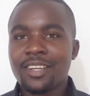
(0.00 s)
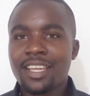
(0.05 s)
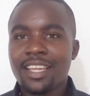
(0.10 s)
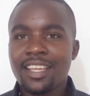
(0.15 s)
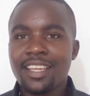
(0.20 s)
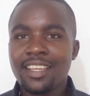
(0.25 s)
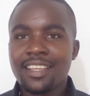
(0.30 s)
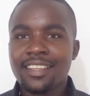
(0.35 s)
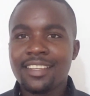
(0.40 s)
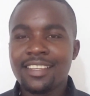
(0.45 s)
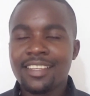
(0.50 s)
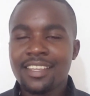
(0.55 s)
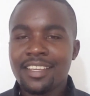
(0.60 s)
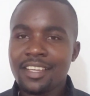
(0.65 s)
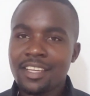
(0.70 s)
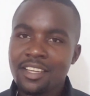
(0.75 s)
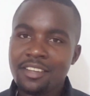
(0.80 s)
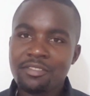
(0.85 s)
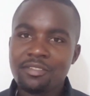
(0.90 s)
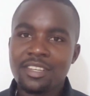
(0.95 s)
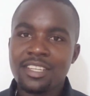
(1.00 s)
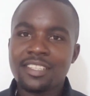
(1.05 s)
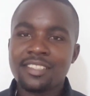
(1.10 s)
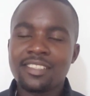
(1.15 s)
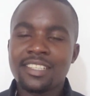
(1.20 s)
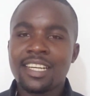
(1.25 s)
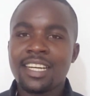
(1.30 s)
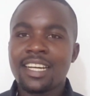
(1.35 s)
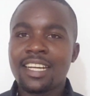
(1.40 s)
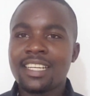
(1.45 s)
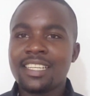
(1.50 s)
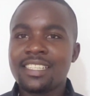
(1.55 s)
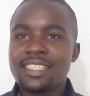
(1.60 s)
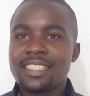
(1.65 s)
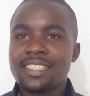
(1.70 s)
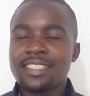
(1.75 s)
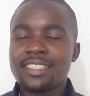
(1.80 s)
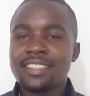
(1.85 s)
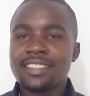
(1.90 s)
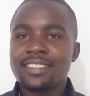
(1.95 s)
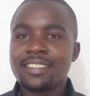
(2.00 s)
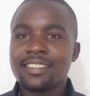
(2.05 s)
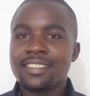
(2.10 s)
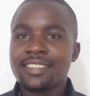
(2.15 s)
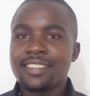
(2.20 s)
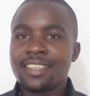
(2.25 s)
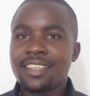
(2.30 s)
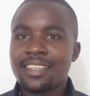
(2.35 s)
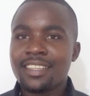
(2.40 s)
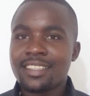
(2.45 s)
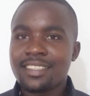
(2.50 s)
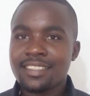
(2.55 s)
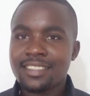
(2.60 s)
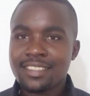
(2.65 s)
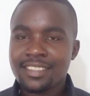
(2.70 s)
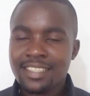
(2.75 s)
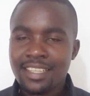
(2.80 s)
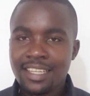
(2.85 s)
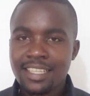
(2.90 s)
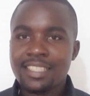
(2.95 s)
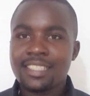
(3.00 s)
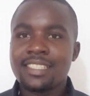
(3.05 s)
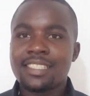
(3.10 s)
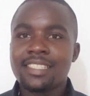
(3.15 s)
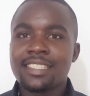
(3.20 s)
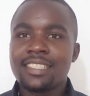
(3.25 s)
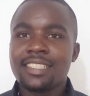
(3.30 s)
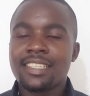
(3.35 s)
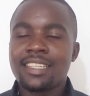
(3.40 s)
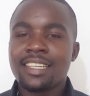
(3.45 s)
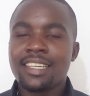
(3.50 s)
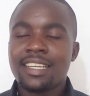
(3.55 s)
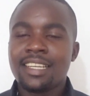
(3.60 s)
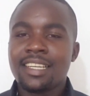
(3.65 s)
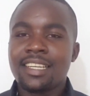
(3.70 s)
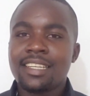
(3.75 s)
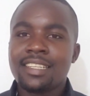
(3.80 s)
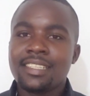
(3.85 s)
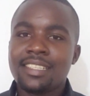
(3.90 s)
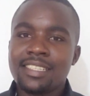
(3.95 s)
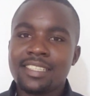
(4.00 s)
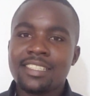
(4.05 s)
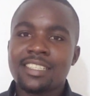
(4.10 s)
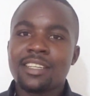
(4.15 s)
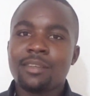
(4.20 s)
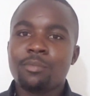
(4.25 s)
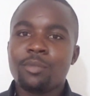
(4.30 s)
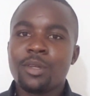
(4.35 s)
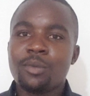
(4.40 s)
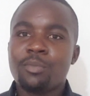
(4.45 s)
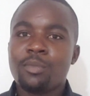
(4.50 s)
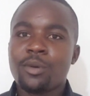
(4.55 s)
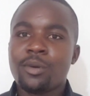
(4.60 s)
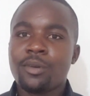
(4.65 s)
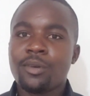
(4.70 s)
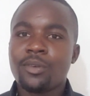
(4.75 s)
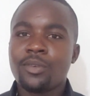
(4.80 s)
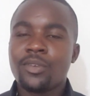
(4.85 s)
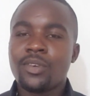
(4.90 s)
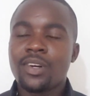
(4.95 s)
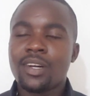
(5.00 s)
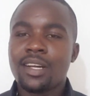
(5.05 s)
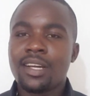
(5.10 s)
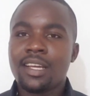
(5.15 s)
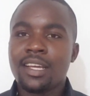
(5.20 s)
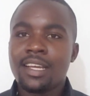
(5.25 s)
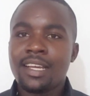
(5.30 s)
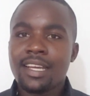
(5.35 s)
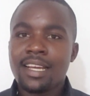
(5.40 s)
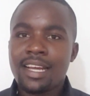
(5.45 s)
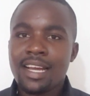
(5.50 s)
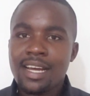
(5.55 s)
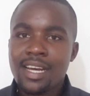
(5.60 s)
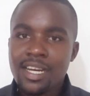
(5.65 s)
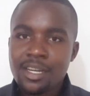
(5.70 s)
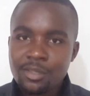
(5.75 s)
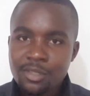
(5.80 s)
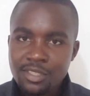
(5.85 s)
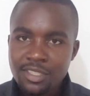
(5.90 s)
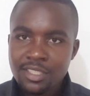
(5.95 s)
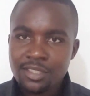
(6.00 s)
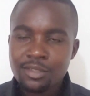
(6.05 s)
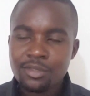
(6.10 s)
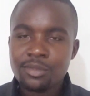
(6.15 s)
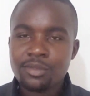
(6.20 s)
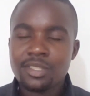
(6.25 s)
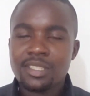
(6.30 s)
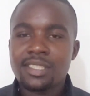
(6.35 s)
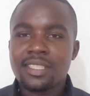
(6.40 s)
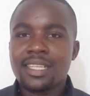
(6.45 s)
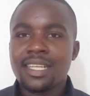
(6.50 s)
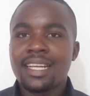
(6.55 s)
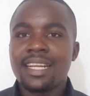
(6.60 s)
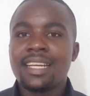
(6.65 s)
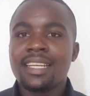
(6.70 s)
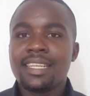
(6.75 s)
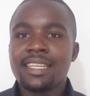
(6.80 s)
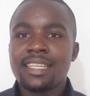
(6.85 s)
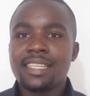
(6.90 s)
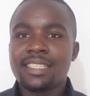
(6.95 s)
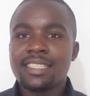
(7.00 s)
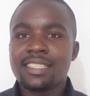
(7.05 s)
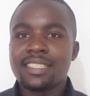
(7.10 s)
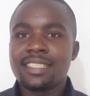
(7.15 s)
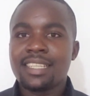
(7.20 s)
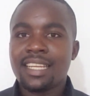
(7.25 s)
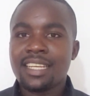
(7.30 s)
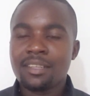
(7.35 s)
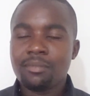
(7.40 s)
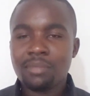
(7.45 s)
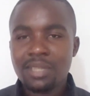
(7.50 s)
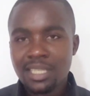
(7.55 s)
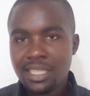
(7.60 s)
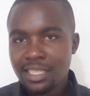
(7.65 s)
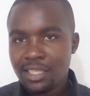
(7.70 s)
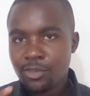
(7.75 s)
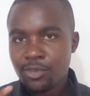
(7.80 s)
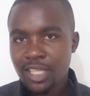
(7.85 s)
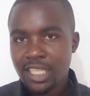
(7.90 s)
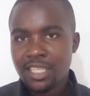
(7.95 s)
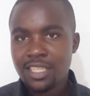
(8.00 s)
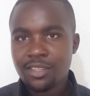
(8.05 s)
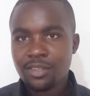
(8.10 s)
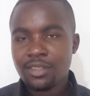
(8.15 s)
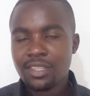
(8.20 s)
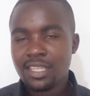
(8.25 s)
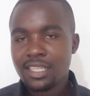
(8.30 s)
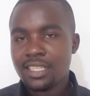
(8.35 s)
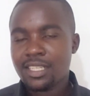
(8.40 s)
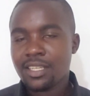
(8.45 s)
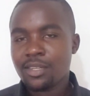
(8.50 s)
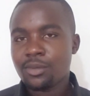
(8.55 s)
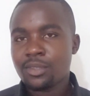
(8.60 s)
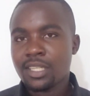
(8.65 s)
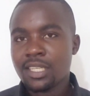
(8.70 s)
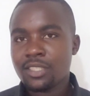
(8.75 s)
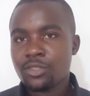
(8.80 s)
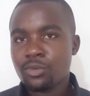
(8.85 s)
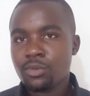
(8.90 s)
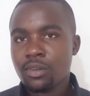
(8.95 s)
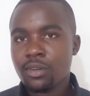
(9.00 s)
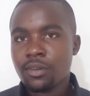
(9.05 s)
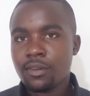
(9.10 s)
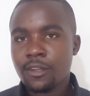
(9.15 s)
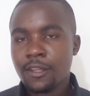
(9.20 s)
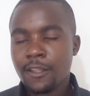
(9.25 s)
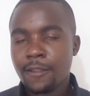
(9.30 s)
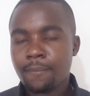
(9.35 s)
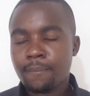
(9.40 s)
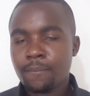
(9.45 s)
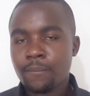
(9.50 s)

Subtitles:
okay, if you're a drunkard, start teaching people how to reduce drunkenness and begin working on that as well.